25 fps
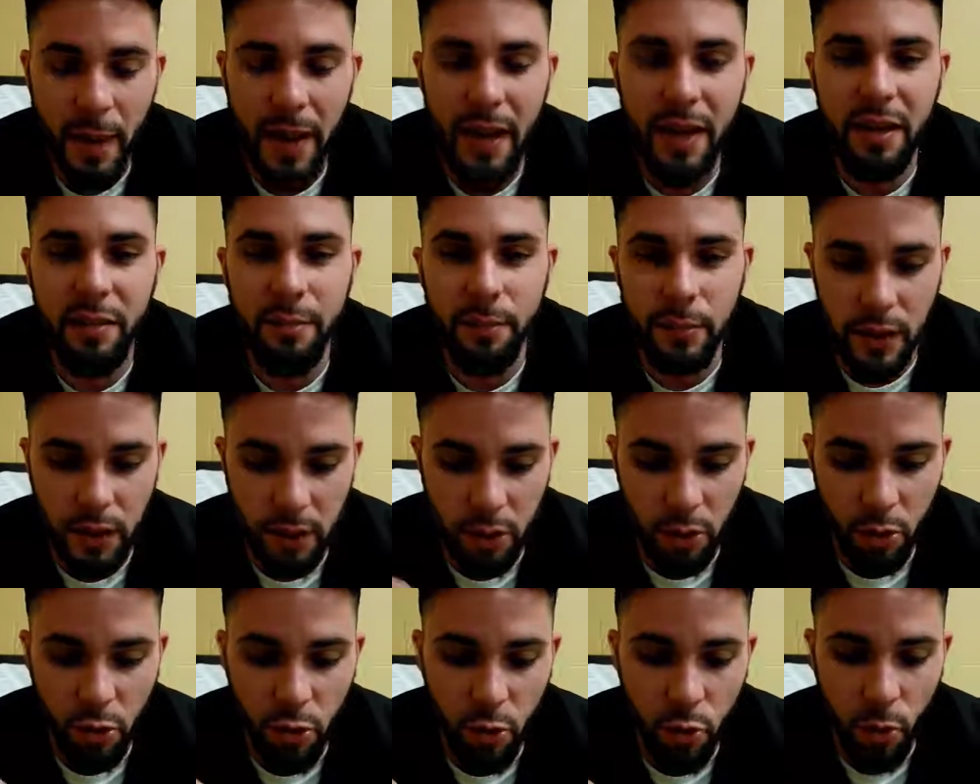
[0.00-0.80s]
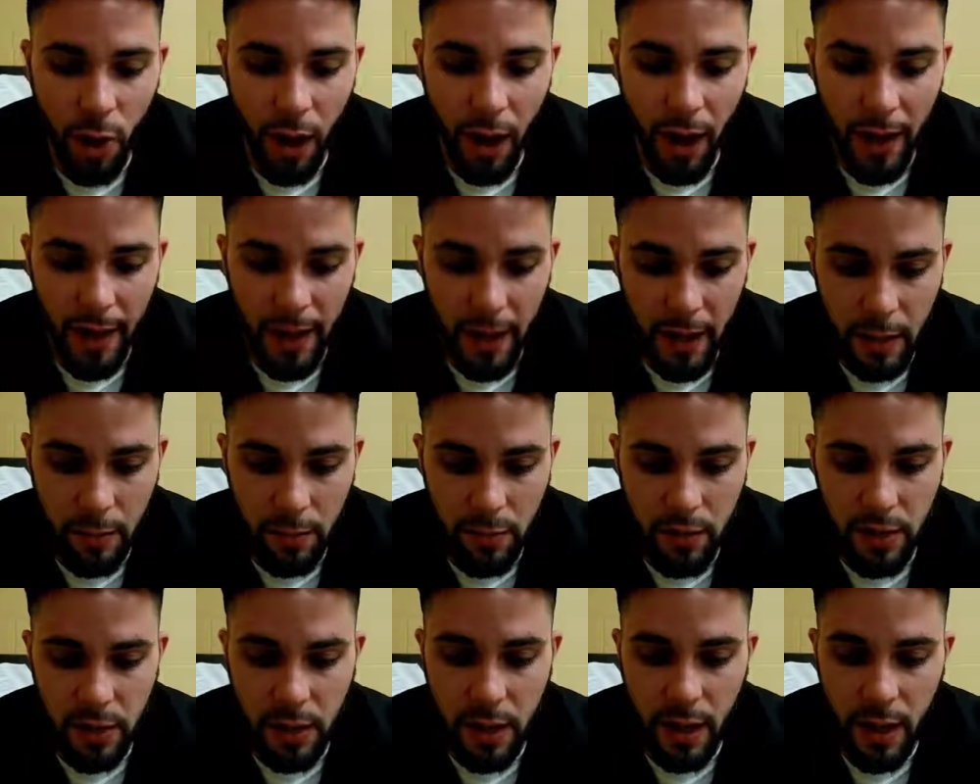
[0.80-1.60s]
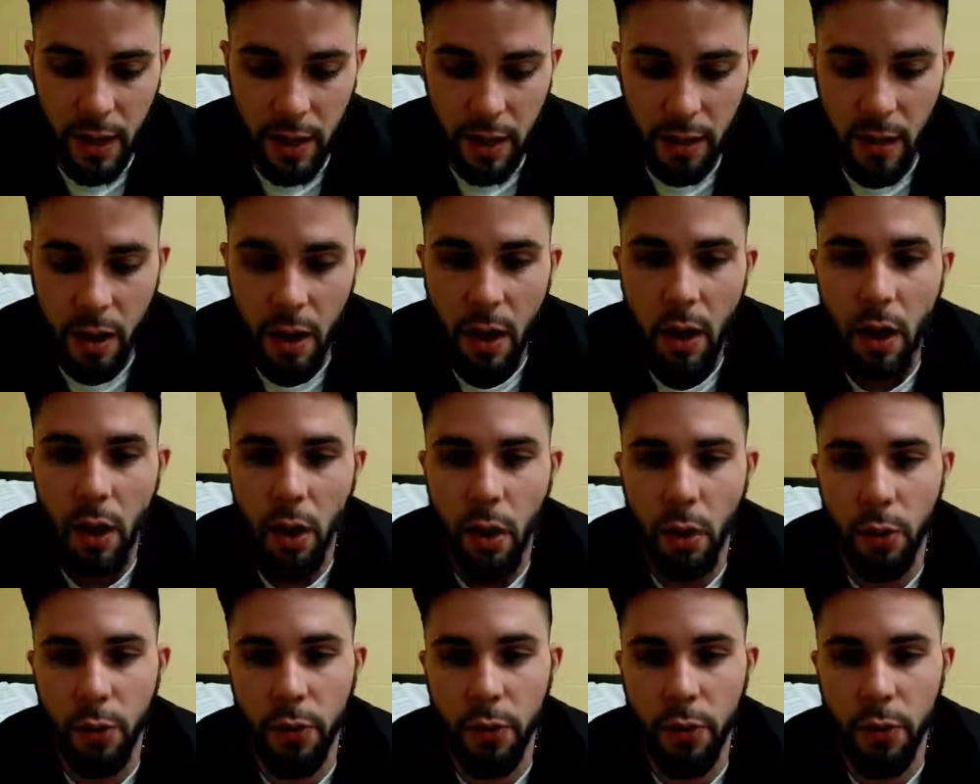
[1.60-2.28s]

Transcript: make me who I am today,